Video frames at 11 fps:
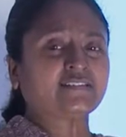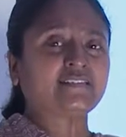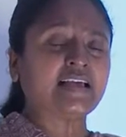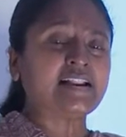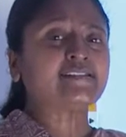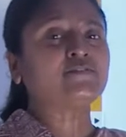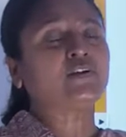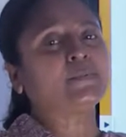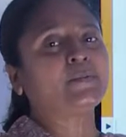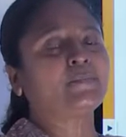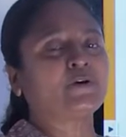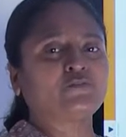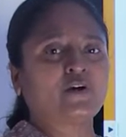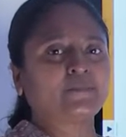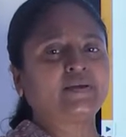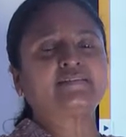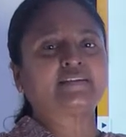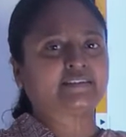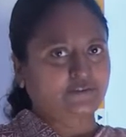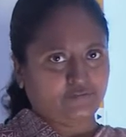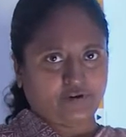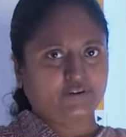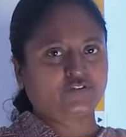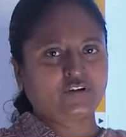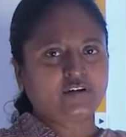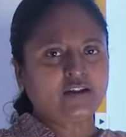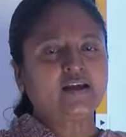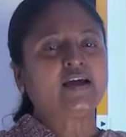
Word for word: the cells will be performing certain function.